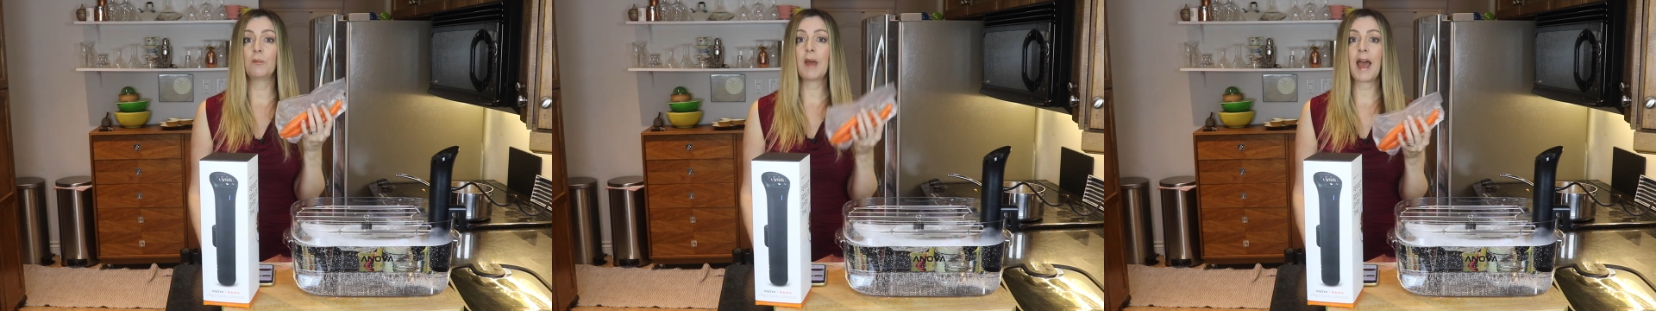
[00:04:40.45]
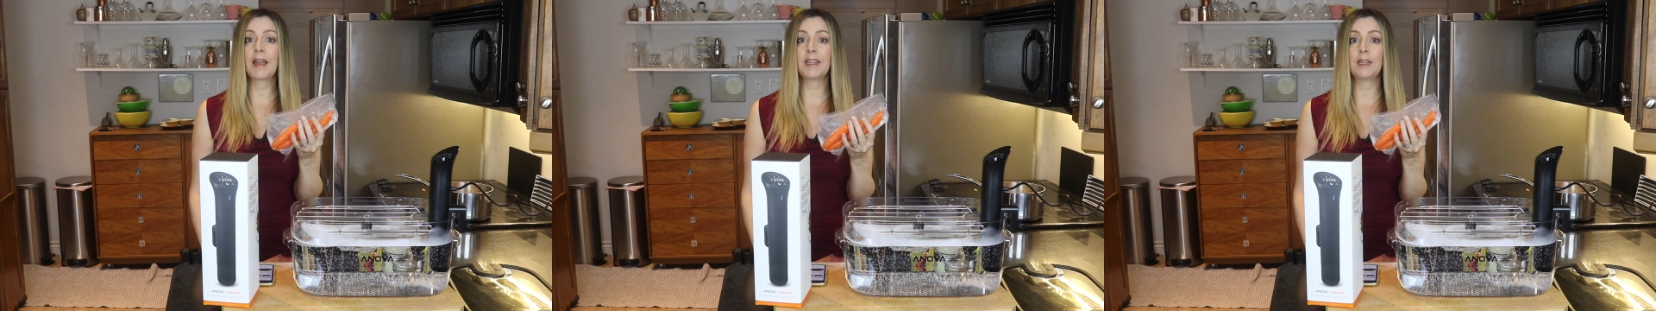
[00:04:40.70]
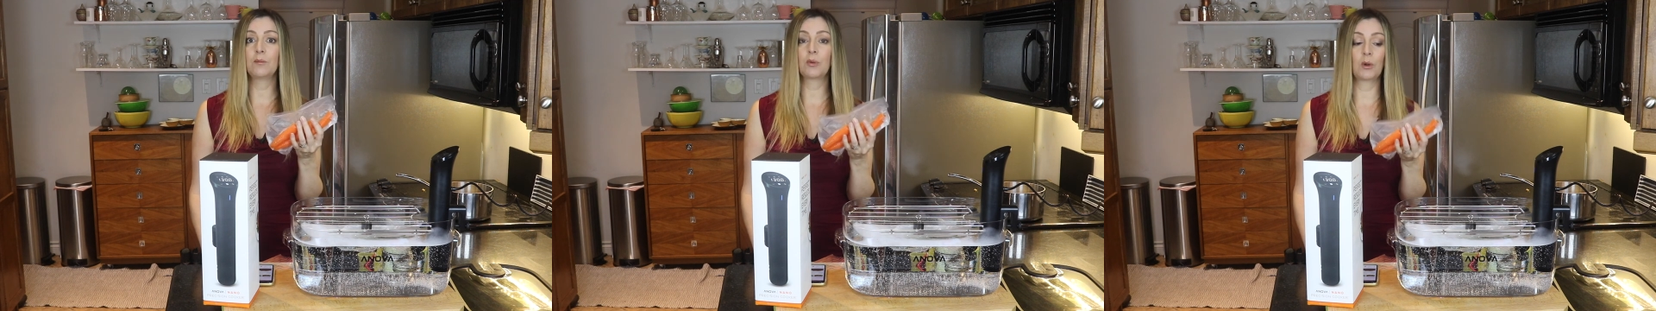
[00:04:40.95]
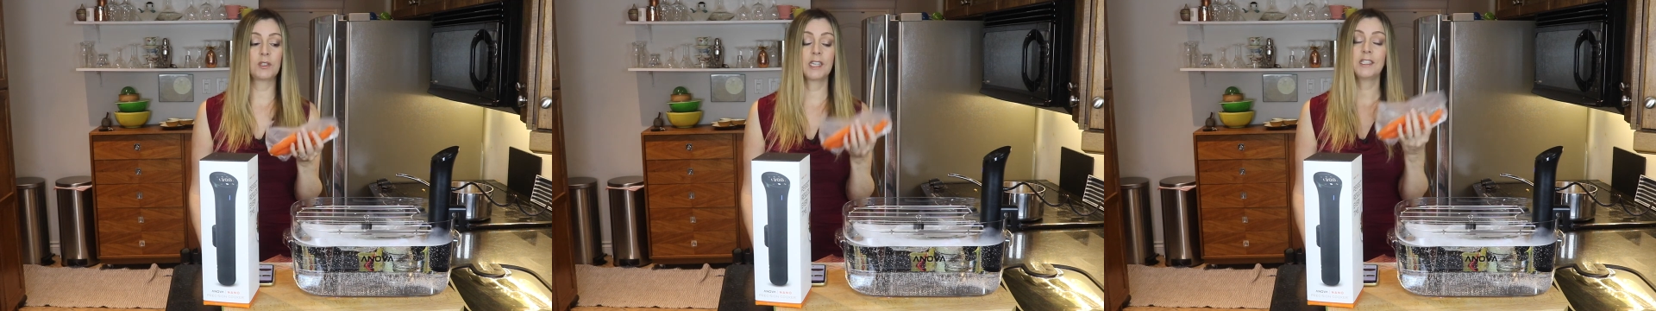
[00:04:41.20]
packing
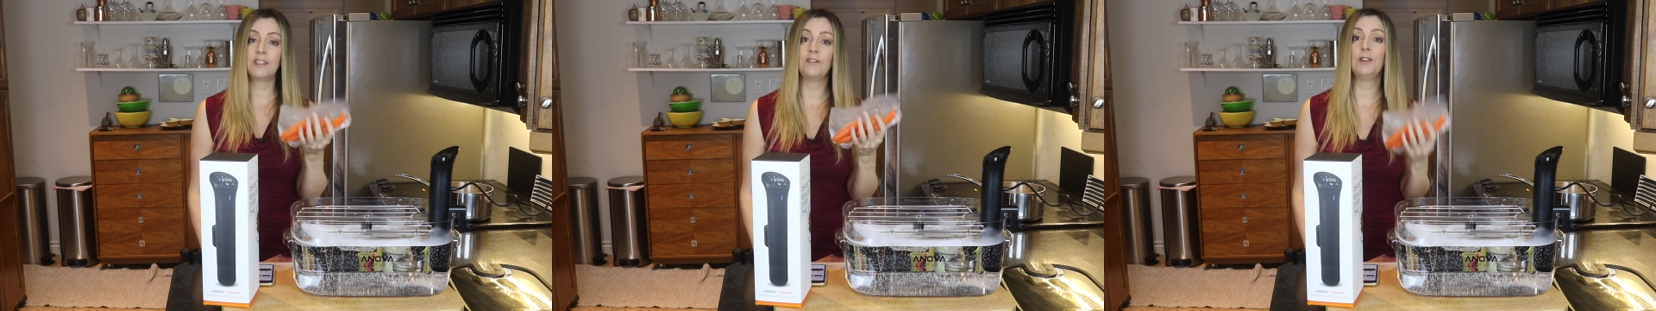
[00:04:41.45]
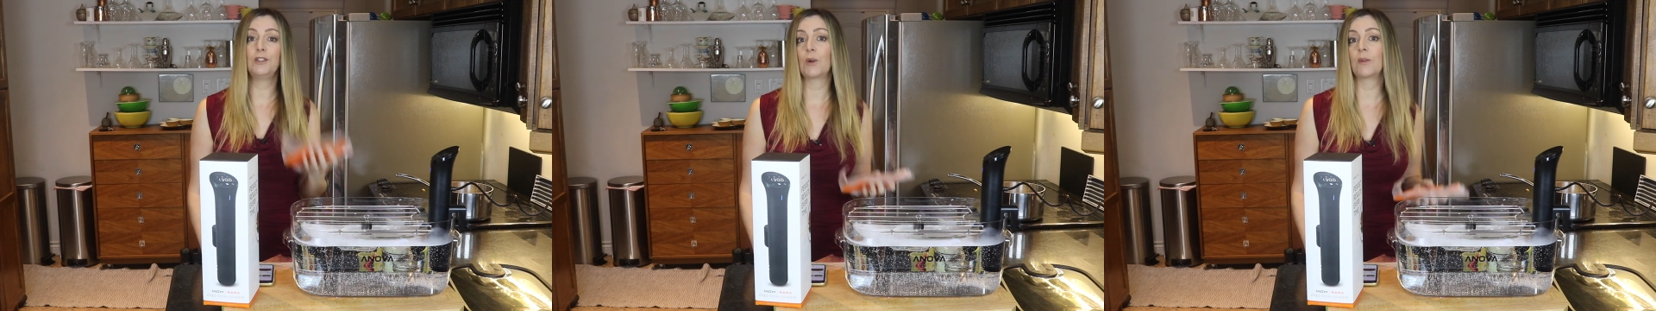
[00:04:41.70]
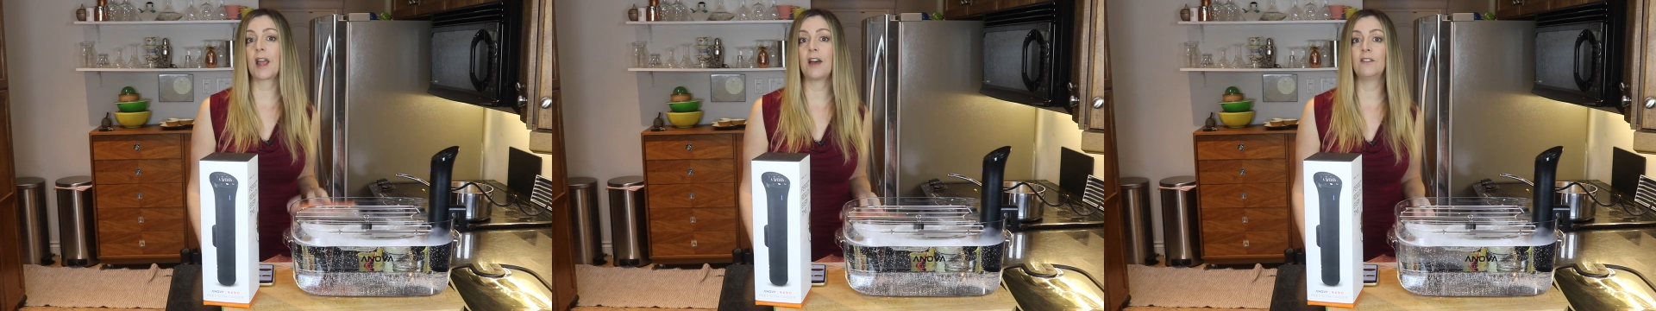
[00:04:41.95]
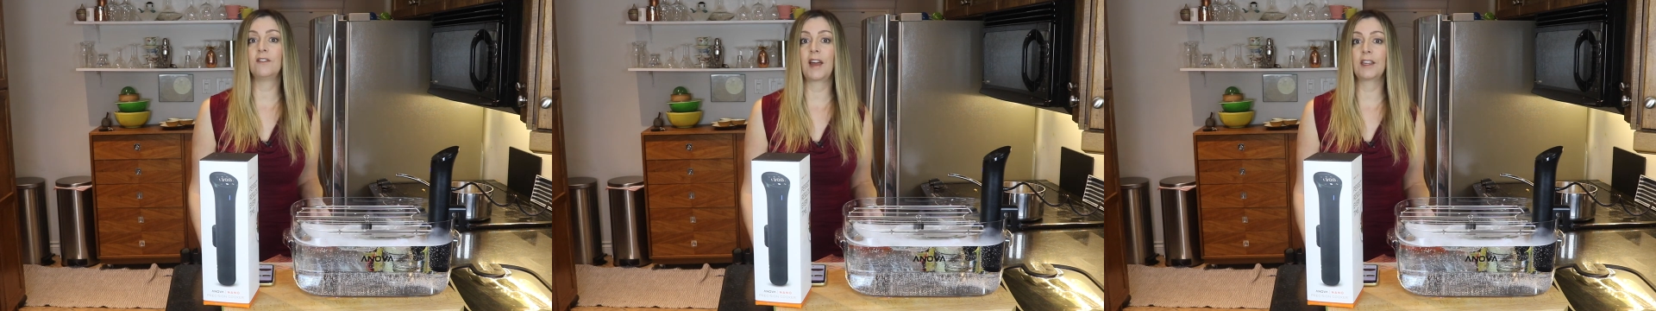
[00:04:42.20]
process if you don't
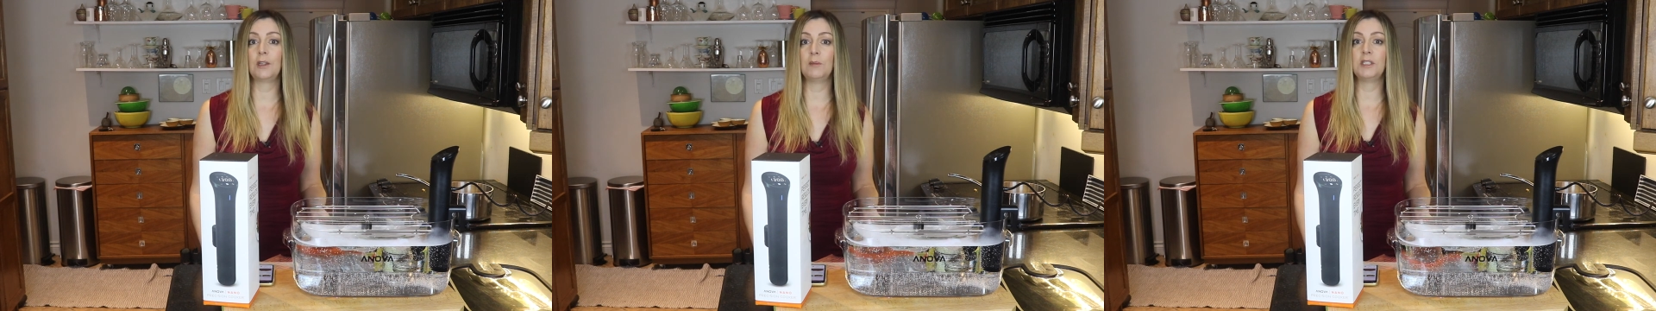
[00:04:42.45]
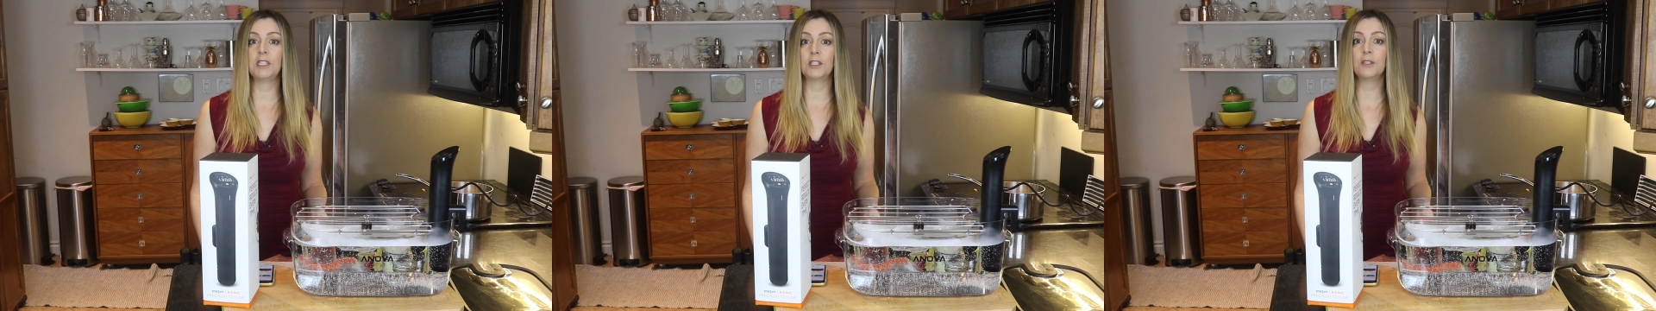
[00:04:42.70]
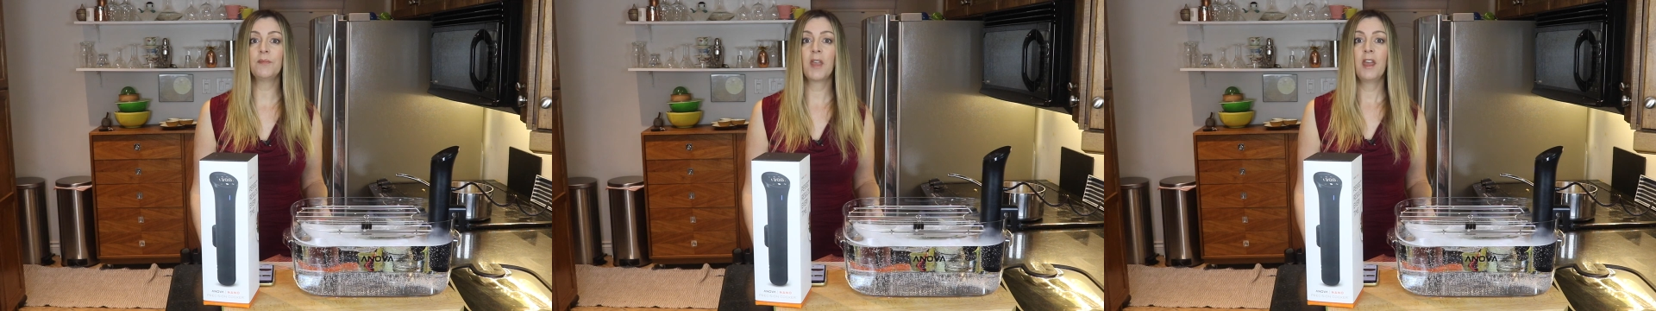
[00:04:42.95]
have a vacuum sealer.